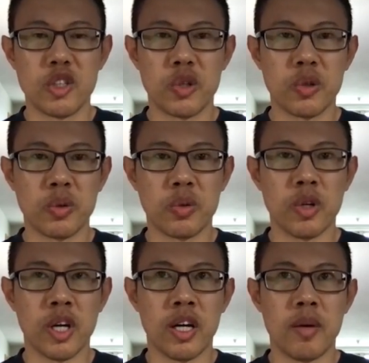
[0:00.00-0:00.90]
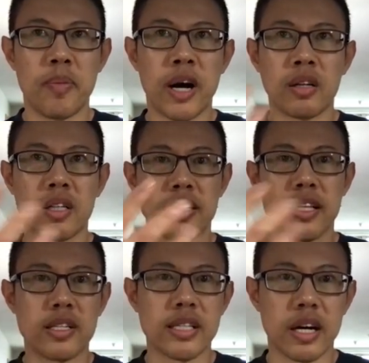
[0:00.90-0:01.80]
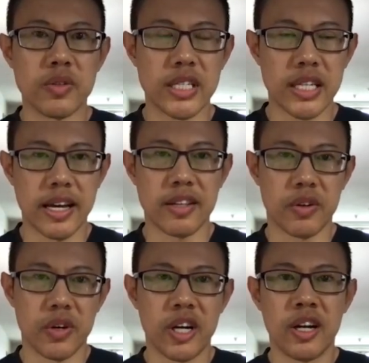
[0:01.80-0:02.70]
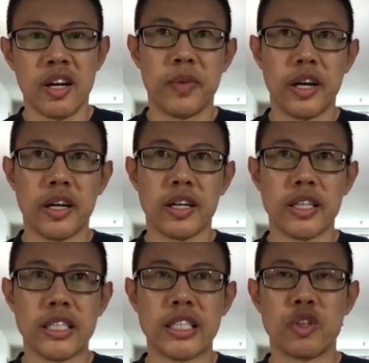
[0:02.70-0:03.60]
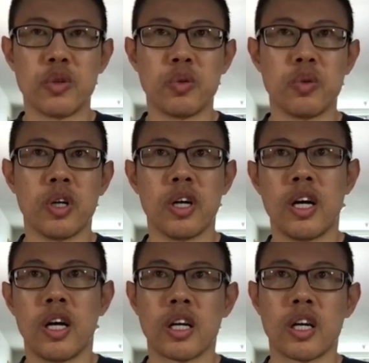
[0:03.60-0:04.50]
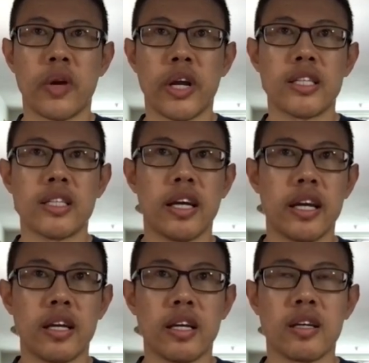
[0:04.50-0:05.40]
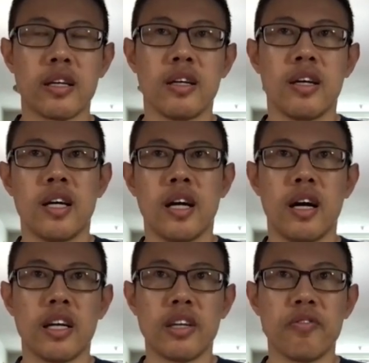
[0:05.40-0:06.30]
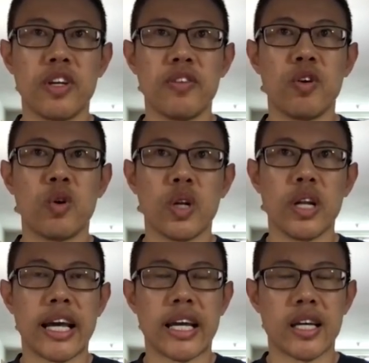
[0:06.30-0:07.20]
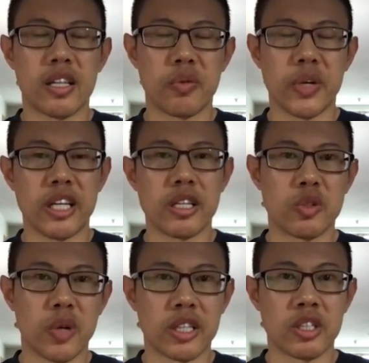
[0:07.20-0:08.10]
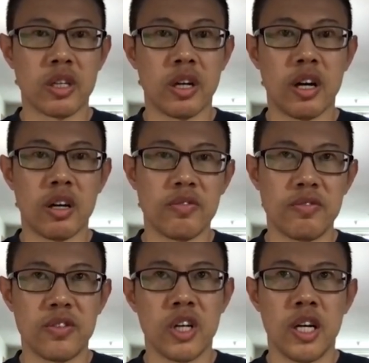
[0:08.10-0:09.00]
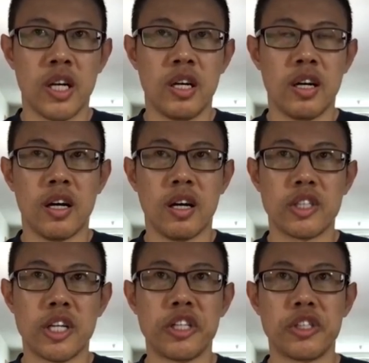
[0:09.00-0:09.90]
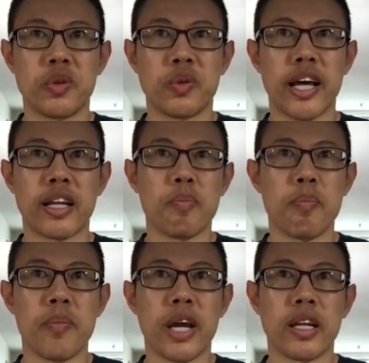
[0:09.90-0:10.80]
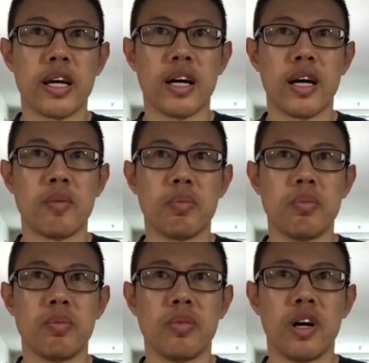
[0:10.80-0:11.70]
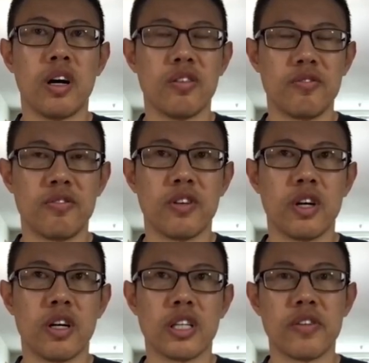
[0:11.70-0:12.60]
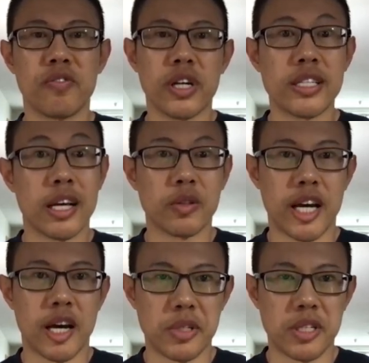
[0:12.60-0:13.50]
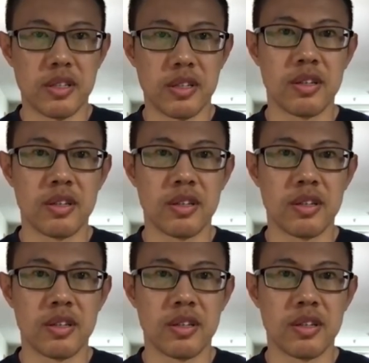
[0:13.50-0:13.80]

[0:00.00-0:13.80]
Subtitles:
to bond these cells together and to create a in vivo-like 3D structure of tissue that made up of different cell types.